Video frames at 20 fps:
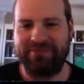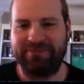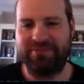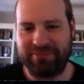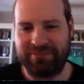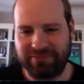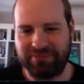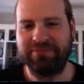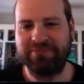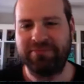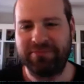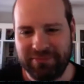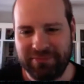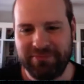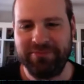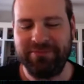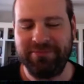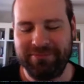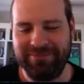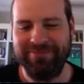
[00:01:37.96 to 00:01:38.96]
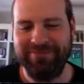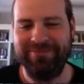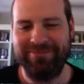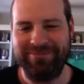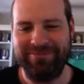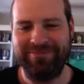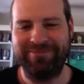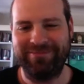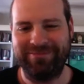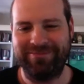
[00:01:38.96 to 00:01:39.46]
Tama is
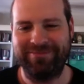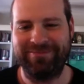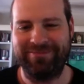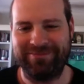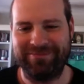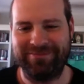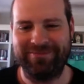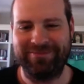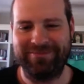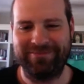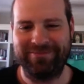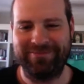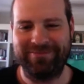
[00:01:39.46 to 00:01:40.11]
sometimes added to the title.